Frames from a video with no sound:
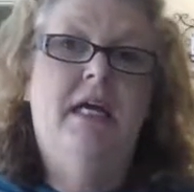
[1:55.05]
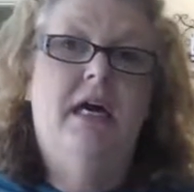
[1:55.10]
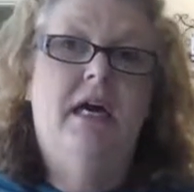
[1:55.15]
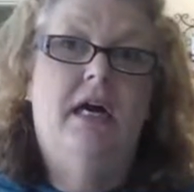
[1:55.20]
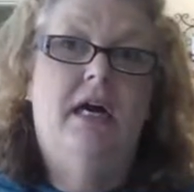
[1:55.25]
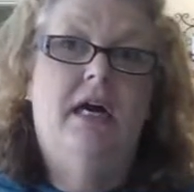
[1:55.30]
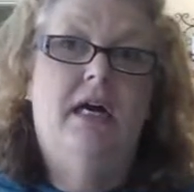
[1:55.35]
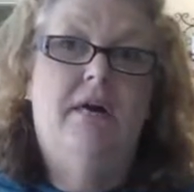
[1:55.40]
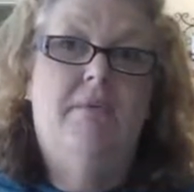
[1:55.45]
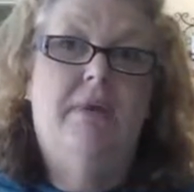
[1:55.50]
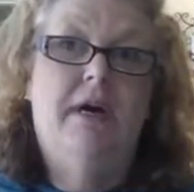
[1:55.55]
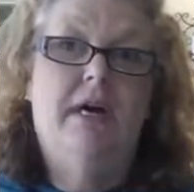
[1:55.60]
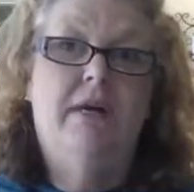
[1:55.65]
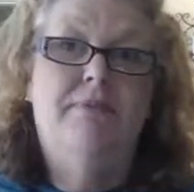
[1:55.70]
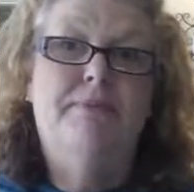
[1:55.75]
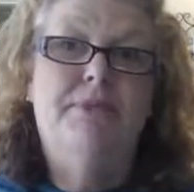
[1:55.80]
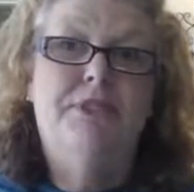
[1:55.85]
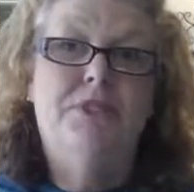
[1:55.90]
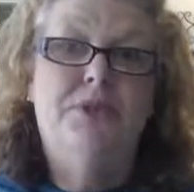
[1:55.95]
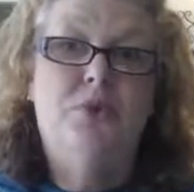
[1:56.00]

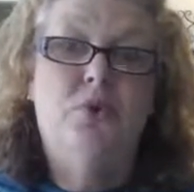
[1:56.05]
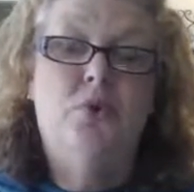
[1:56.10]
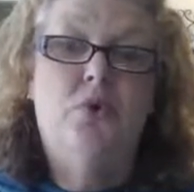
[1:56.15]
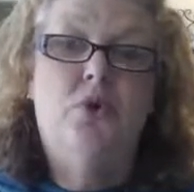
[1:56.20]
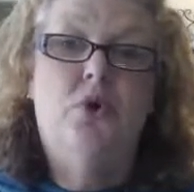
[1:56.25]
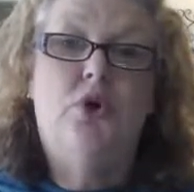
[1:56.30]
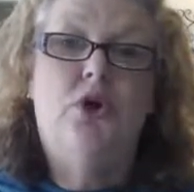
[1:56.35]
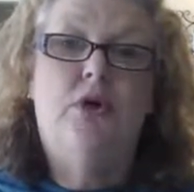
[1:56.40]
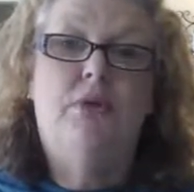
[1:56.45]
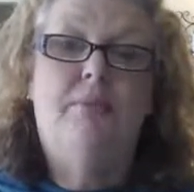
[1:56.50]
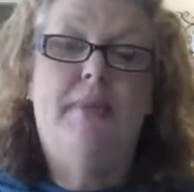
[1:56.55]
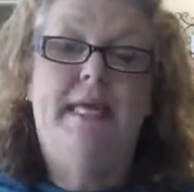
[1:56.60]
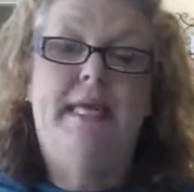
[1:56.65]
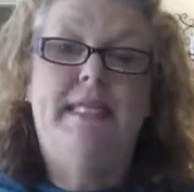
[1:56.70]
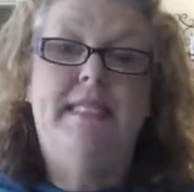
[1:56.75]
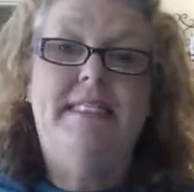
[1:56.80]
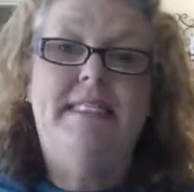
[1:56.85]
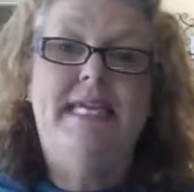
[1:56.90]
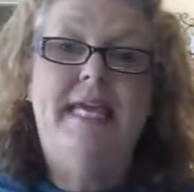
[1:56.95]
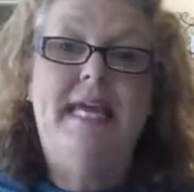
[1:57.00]
absorb
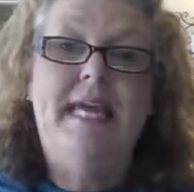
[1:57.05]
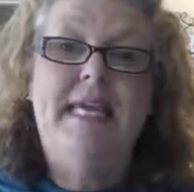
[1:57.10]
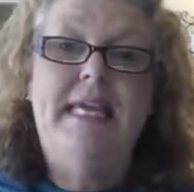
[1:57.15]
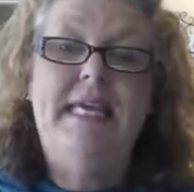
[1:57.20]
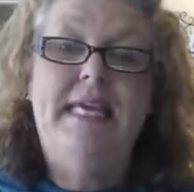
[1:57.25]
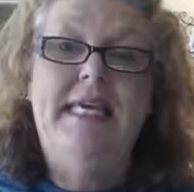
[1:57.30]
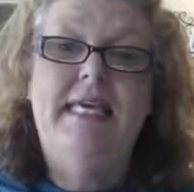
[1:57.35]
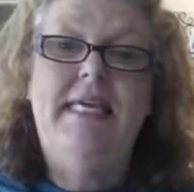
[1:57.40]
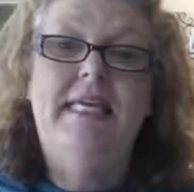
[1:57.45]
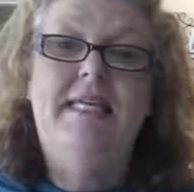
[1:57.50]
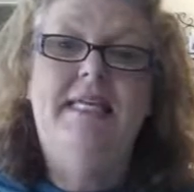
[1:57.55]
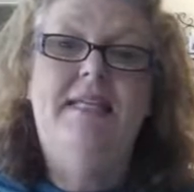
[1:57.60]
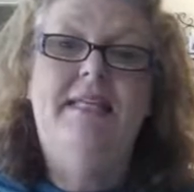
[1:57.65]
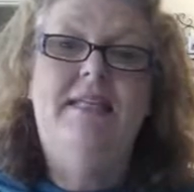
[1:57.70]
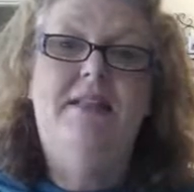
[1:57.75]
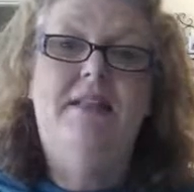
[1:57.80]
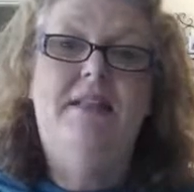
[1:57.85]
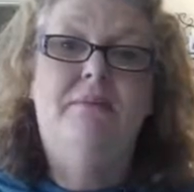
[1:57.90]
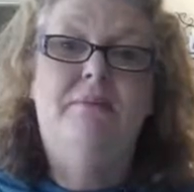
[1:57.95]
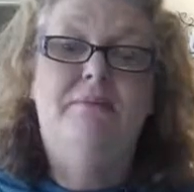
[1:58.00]
and take in
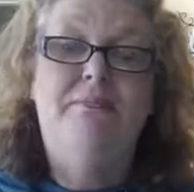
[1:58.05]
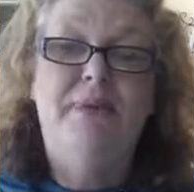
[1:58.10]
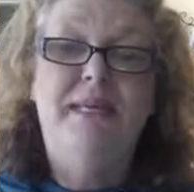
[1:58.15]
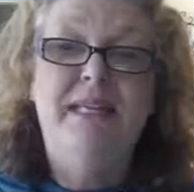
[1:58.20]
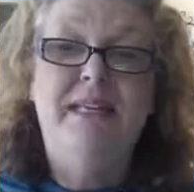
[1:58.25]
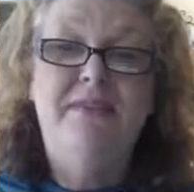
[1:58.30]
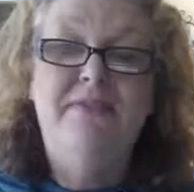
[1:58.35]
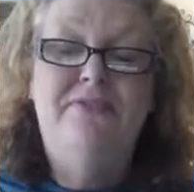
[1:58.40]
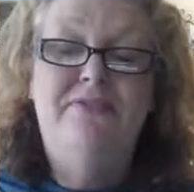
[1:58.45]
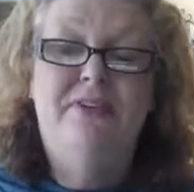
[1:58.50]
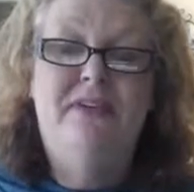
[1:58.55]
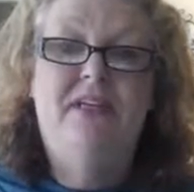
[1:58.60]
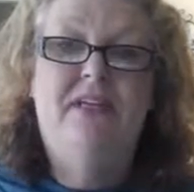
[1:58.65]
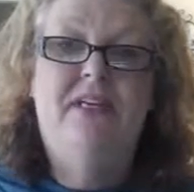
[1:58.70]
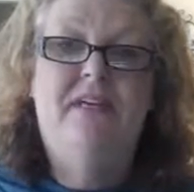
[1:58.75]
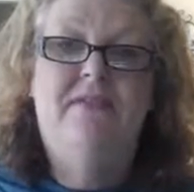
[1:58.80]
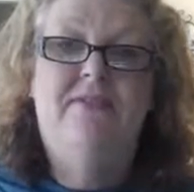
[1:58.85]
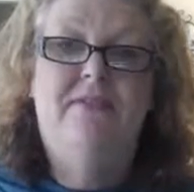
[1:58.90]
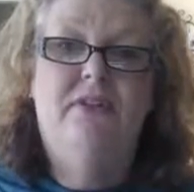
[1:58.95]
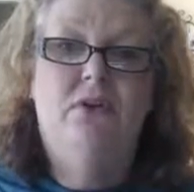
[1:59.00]
the benefit
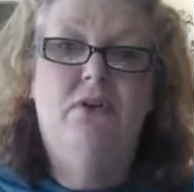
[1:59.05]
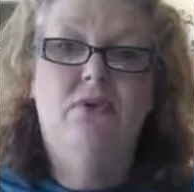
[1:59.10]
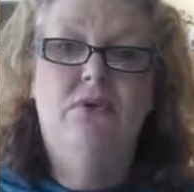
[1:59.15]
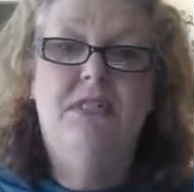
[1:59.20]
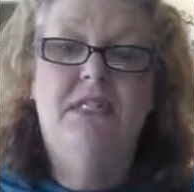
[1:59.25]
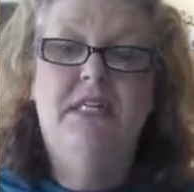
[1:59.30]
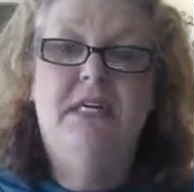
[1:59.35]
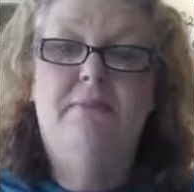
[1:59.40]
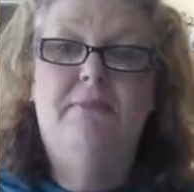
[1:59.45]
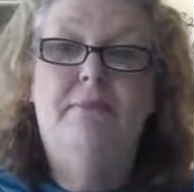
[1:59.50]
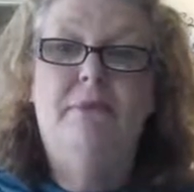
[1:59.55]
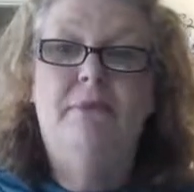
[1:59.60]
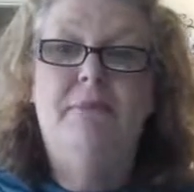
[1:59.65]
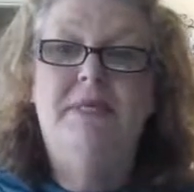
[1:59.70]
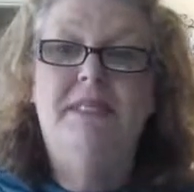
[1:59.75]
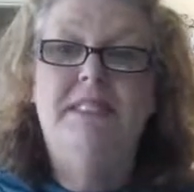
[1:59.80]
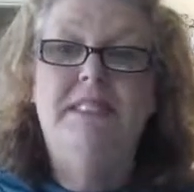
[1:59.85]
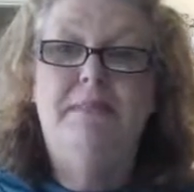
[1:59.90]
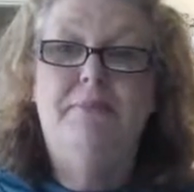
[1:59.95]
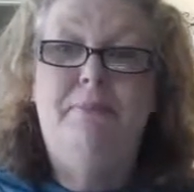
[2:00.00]
of those
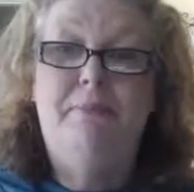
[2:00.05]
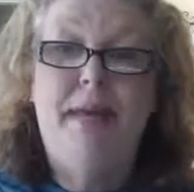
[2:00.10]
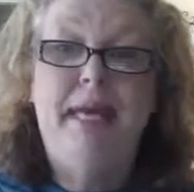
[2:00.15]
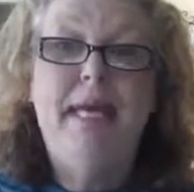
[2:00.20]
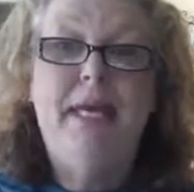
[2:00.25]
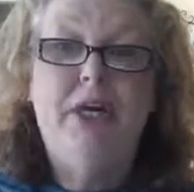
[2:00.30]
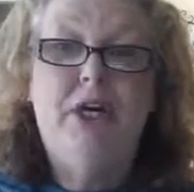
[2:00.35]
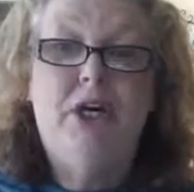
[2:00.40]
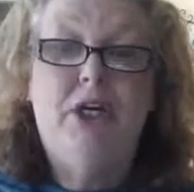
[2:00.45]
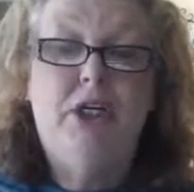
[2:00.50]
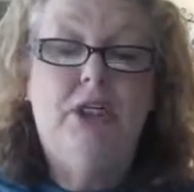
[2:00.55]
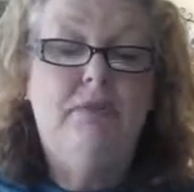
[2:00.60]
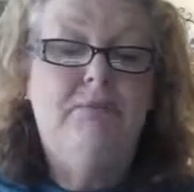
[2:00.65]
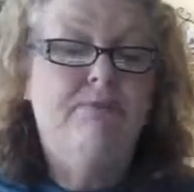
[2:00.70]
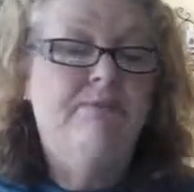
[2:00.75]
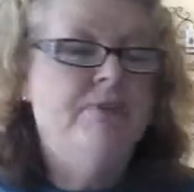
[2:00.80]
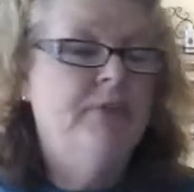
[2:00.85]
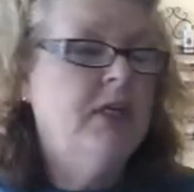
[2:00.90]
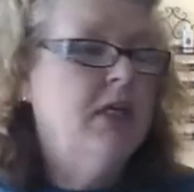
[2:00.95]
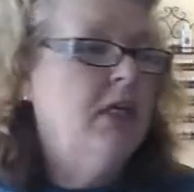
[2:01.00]
supplements better.
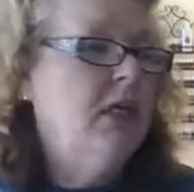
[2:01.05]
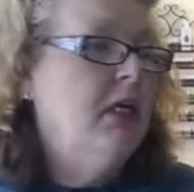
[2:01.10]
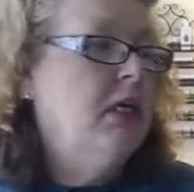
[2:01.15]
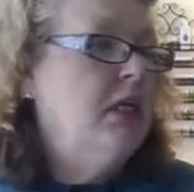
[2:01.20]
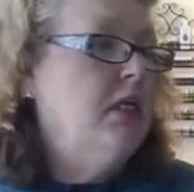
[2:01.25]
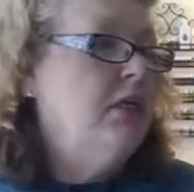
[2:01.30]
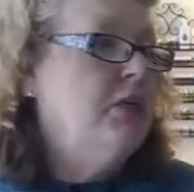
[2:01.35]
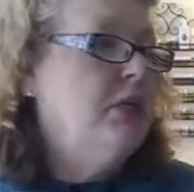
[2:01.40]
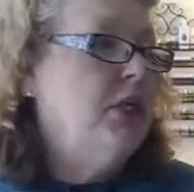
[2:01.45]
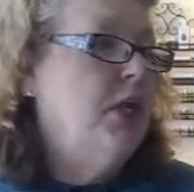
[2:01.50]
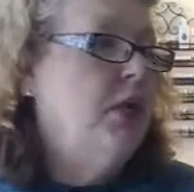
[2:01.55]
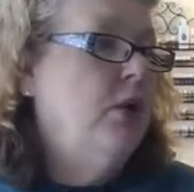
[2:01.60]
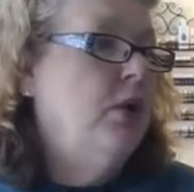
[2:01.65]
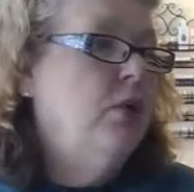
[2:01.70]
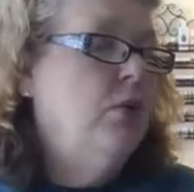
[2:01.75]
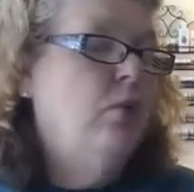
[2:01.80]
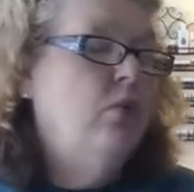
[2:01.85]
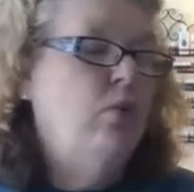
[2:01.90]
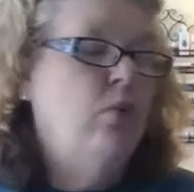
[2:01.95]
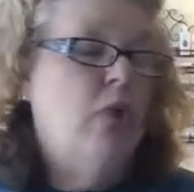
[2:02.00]

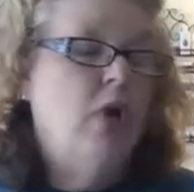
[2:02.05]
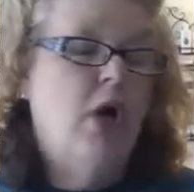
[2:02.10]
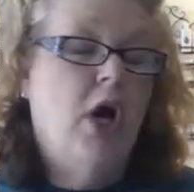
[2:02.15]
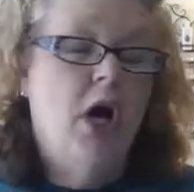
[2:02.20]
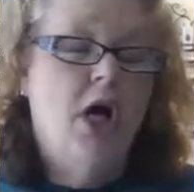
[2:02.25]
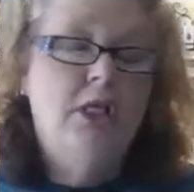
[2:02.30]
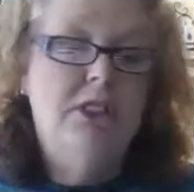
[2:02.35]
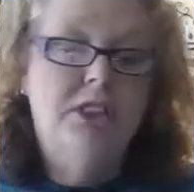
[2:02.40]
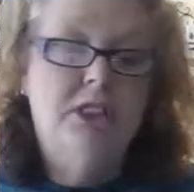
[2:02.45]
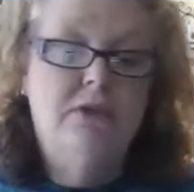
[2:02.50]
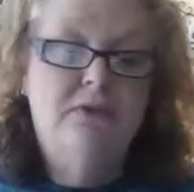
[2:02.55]
So we're also